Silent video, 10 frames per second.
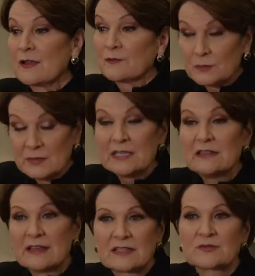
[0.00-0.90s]
For
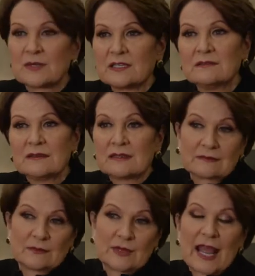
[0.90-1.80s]
me, that's what
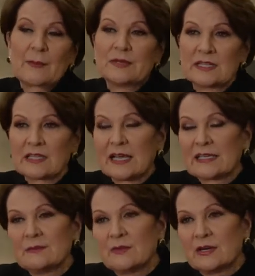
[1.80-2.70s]
happened at
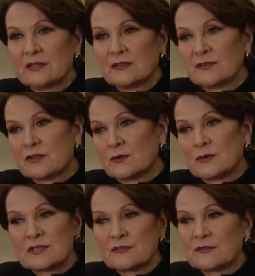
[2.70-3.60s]
Lockheed Martin. Over the
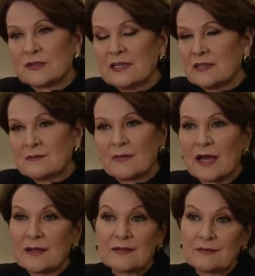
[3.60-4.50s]
course of
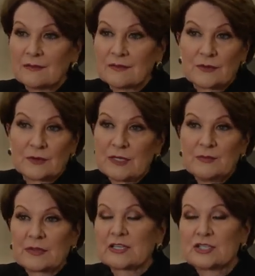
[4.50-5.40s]
my 30
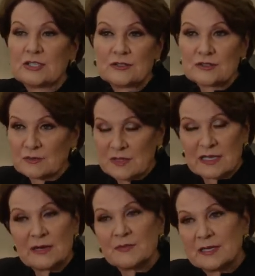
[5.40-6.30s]
plus years with the
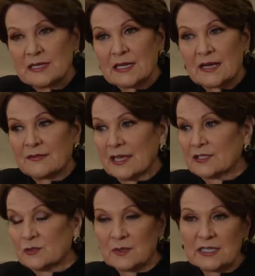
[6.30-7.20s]
company, I've
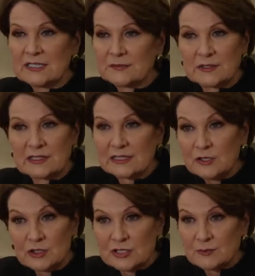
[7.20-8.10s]
had 20 different
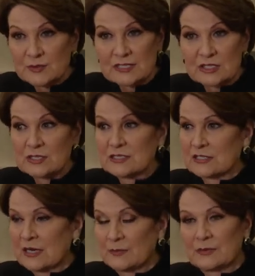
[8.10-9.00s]
leadership positions
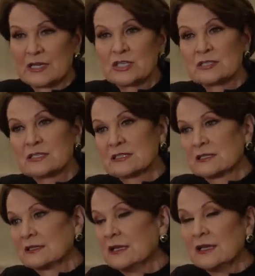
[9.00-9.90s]
in operations
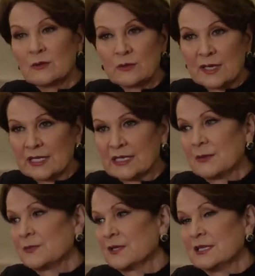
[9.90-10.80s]
and running
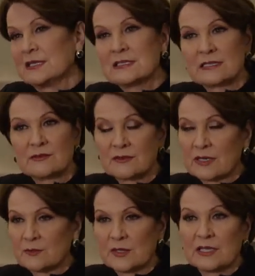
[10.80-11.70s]
companies
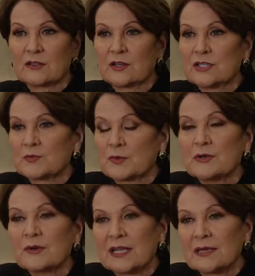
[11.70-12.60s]
and running large
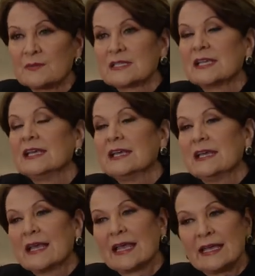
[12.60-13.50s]
programs.
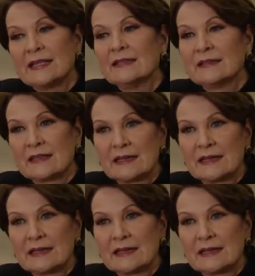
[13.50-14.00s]
And